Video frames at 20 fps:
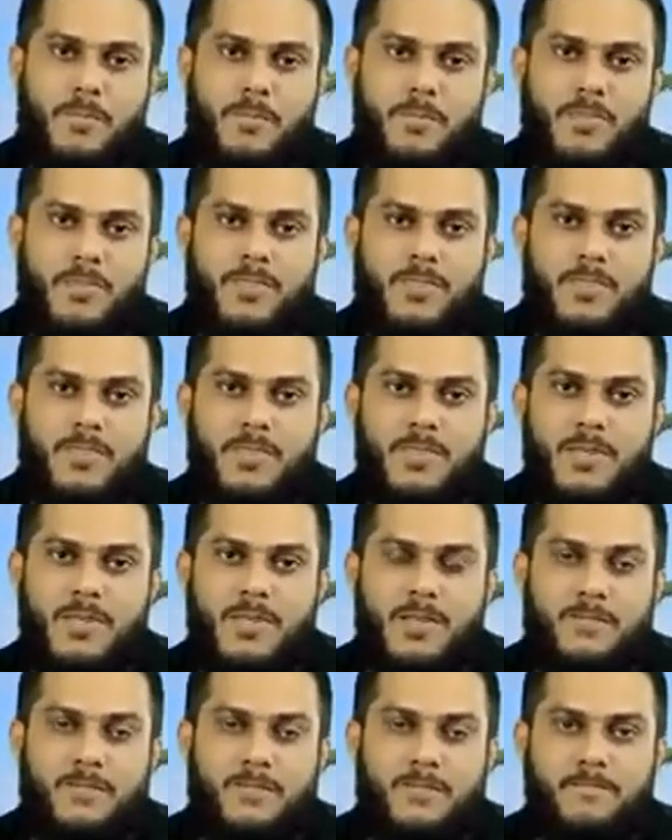
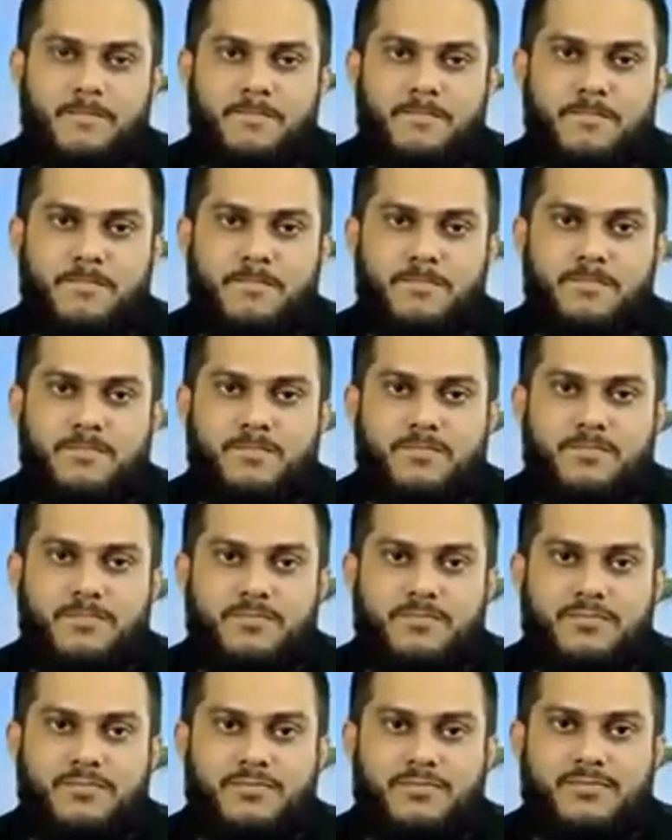
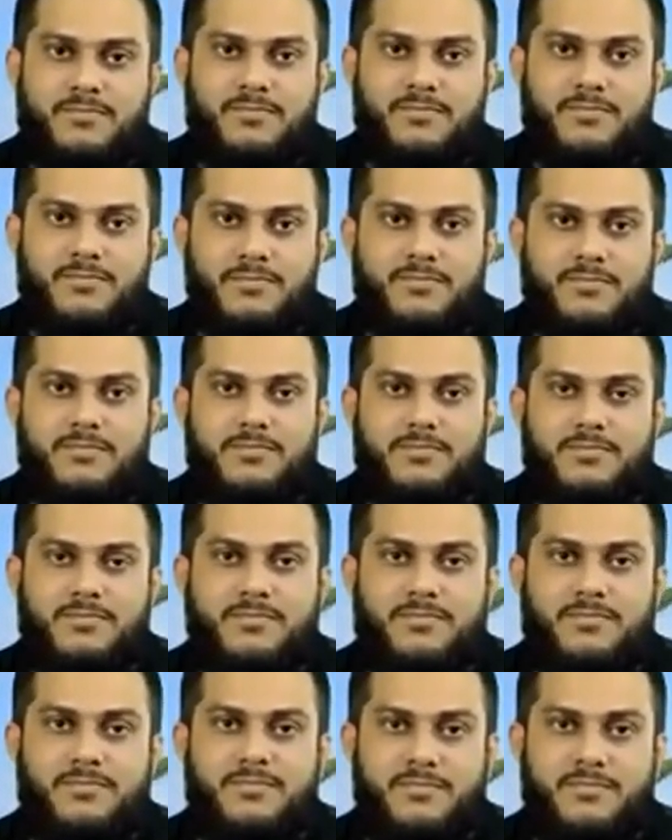
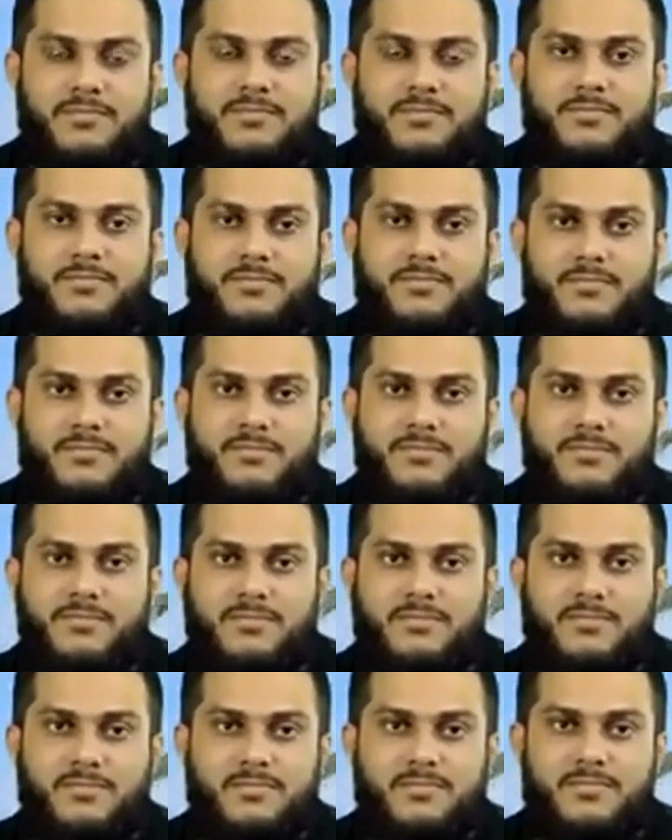
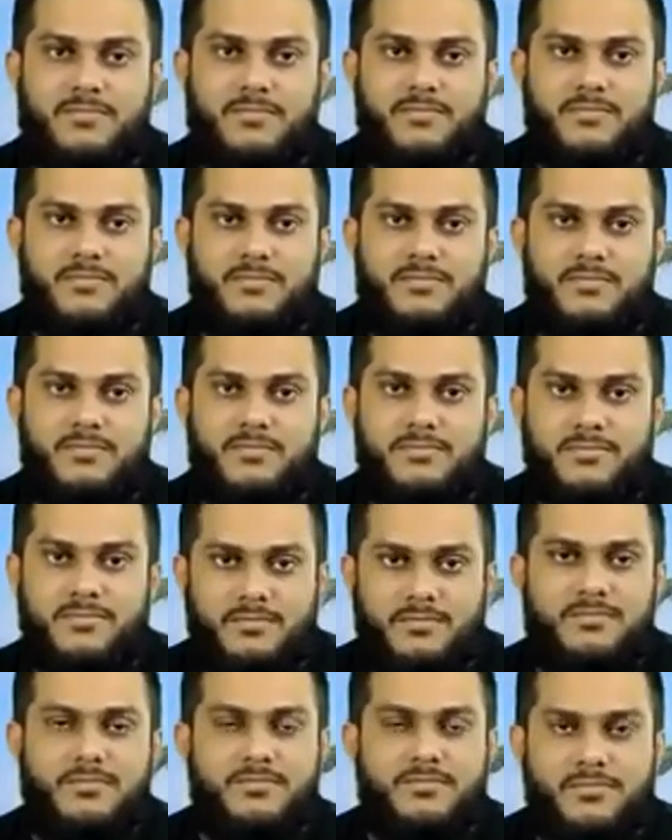
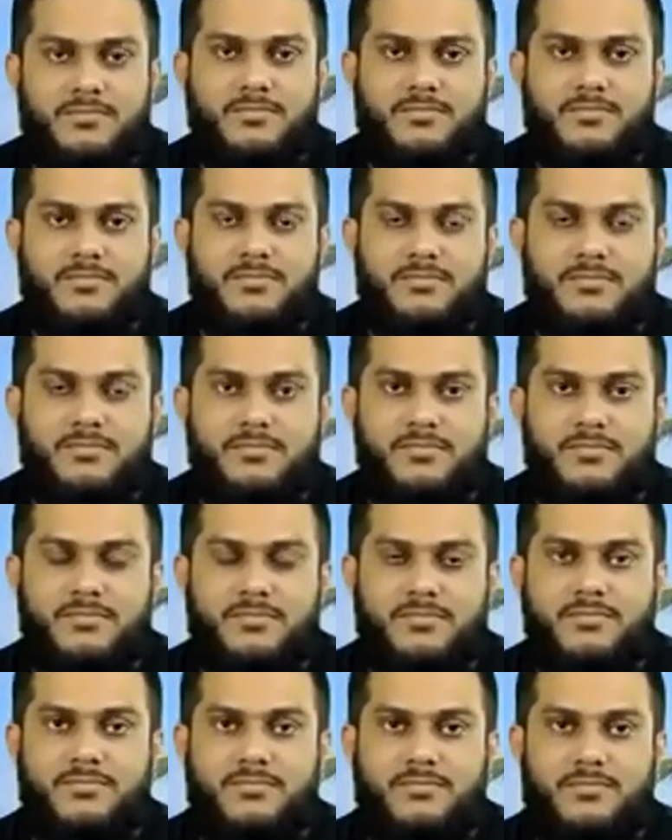
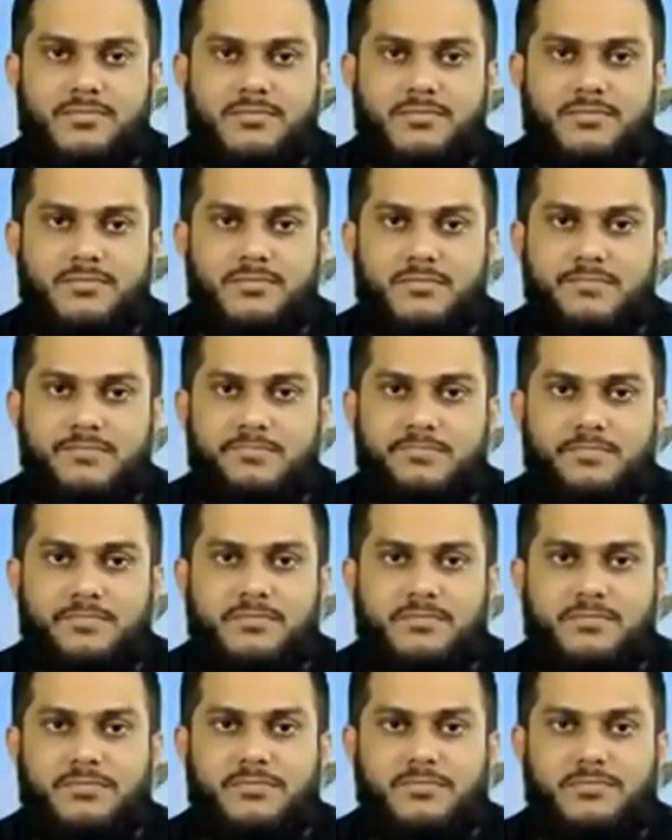
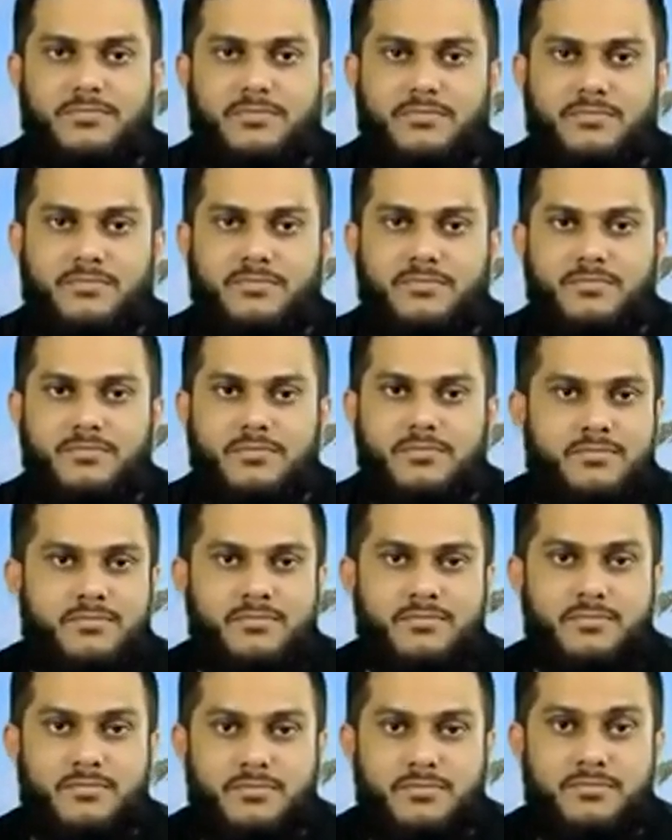(silent)